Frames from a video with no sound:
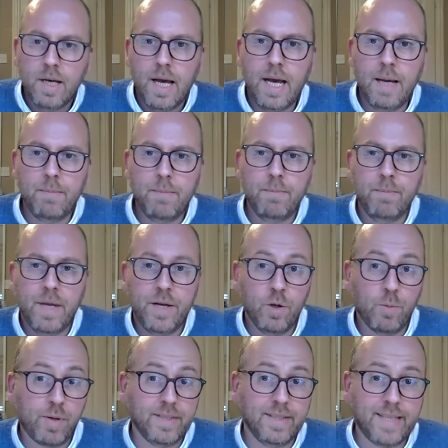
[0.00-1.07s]

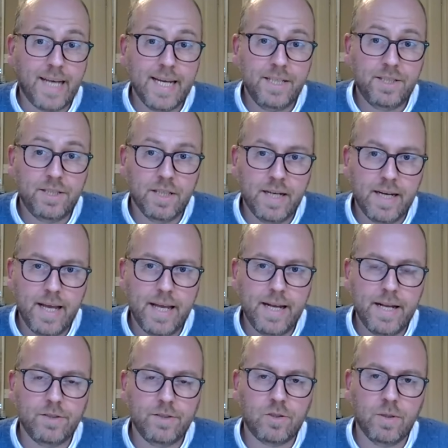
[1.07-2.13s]
presentation,
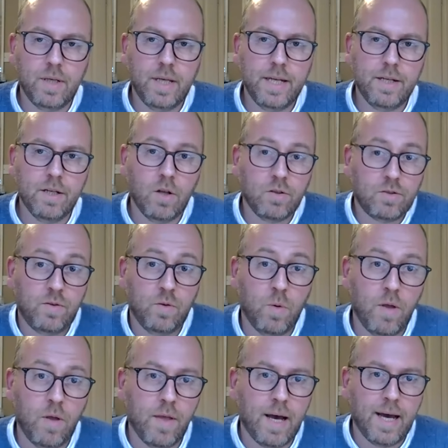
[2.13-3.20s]
and in lots of the
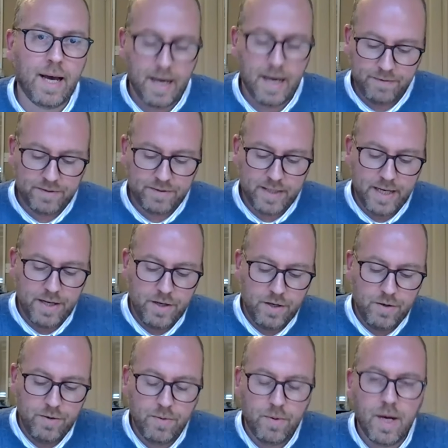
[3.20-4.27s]
work that I've seen,
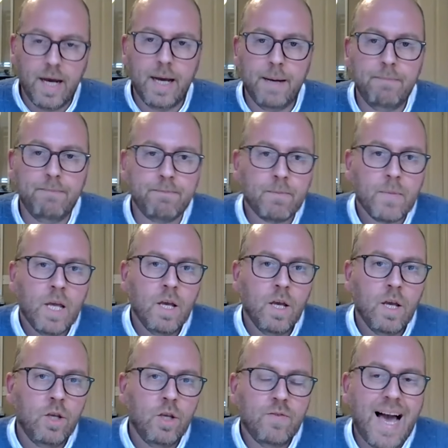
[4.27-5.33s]

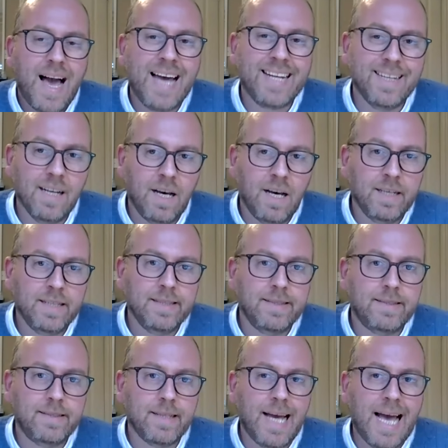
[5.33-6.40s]
you've
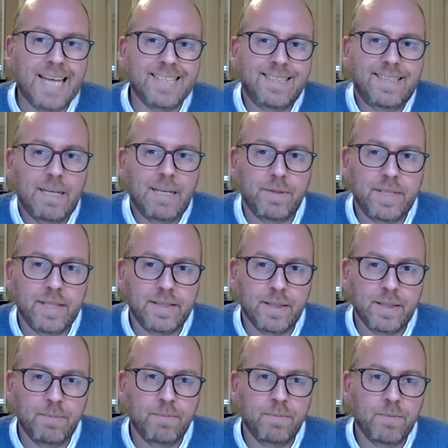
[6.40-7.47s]
analysed
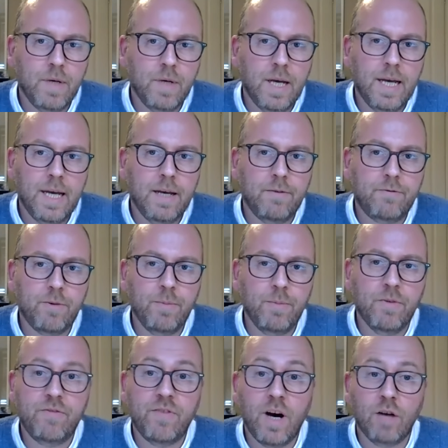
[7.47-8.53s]
antisemitism from
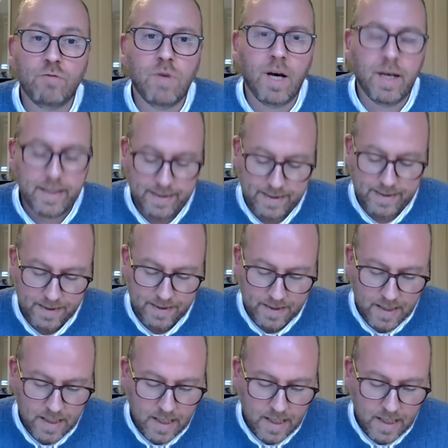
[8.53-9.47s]
the far right.